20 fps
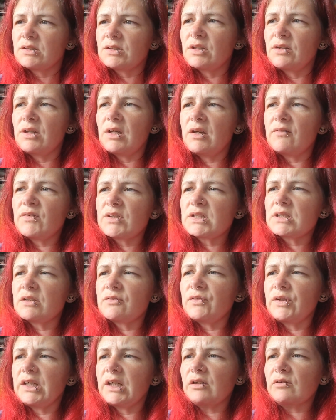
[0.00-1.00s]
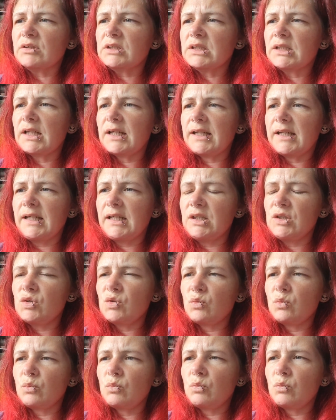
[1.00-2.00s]
So the other stuff on the
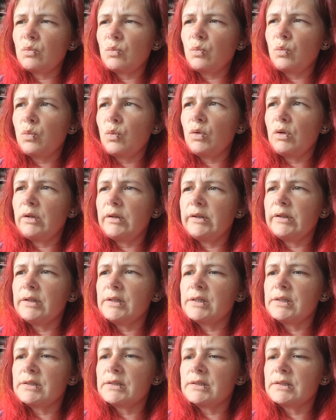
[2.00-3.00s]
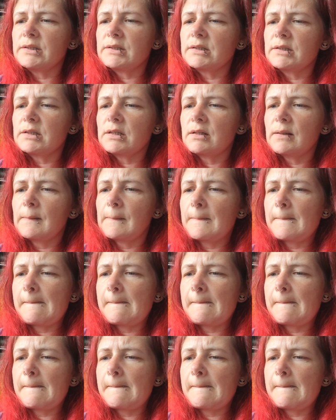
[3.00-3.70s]
outside was,